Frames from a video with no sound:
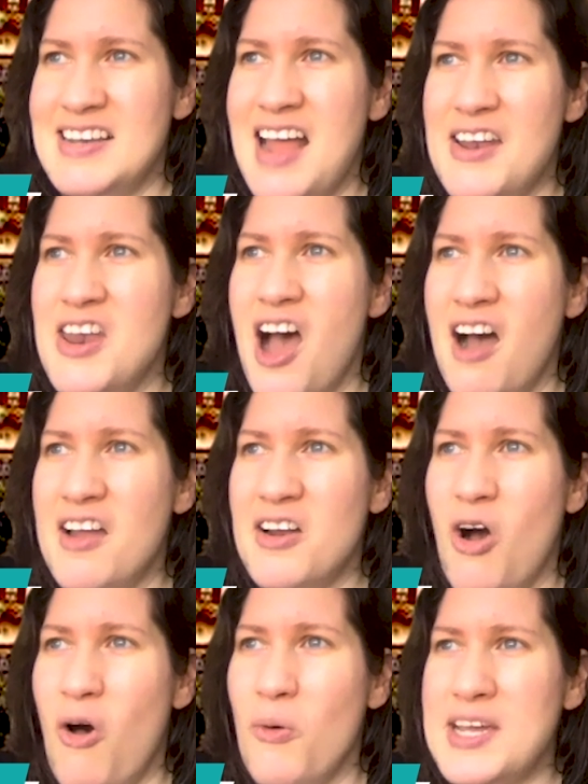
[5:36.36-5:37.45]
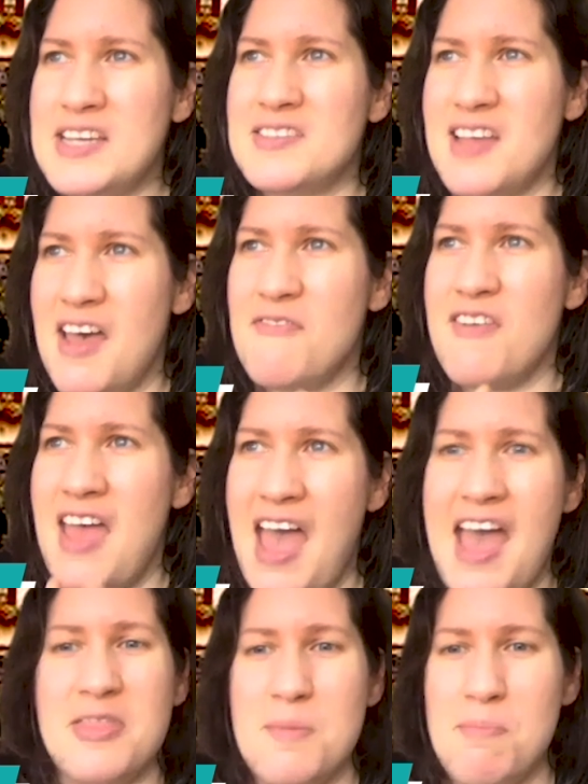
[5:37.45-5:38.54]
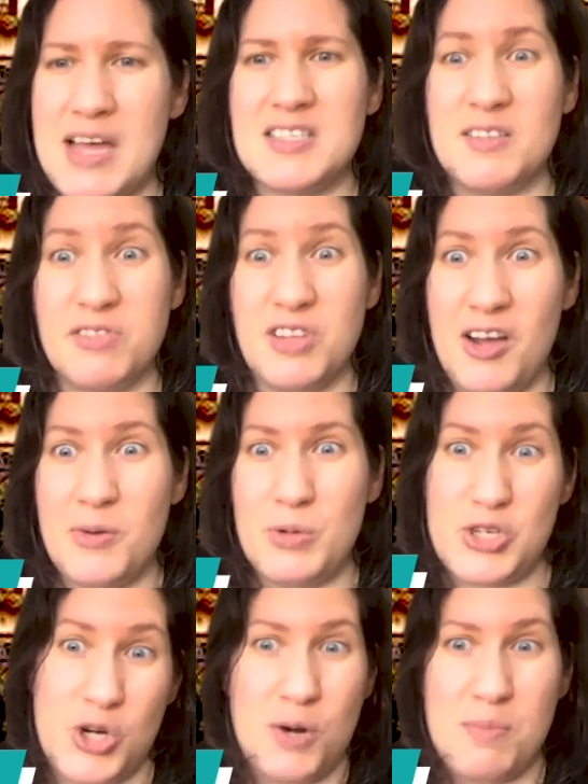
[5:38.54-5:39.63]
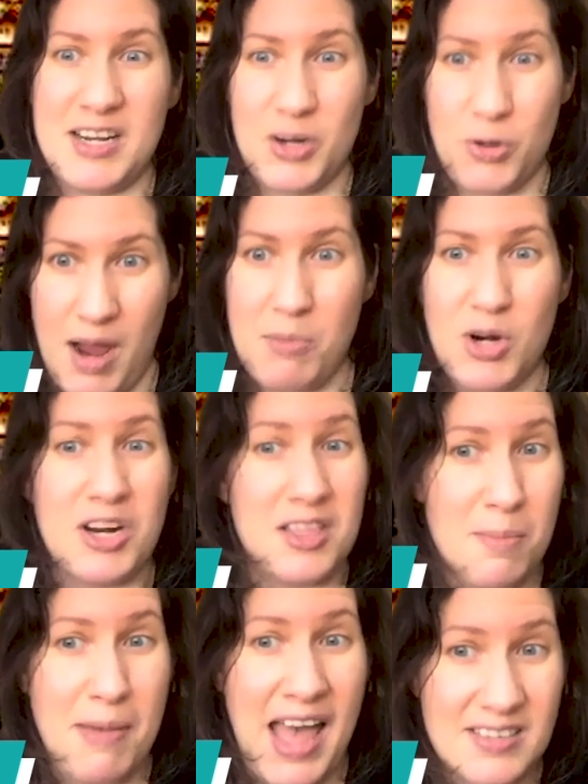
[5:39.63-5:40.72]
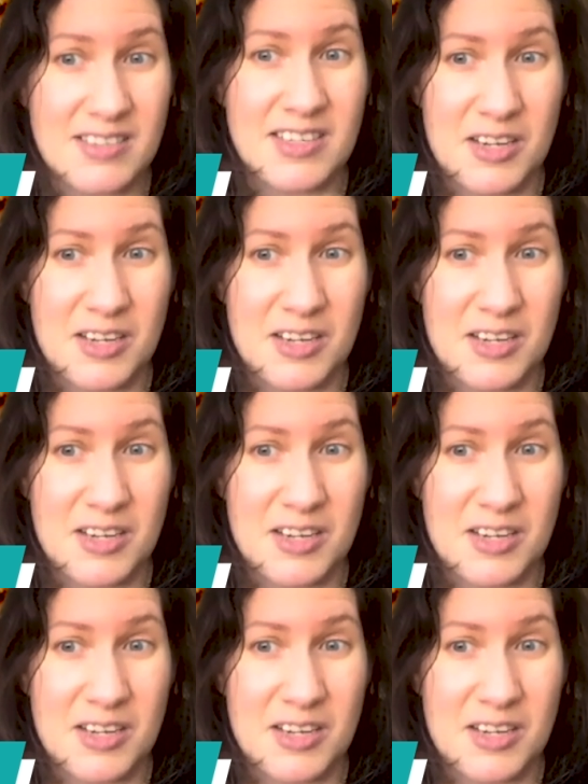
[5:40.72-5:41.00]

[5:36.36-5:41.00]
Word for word: not always have had the best of luck with German grammar in the past.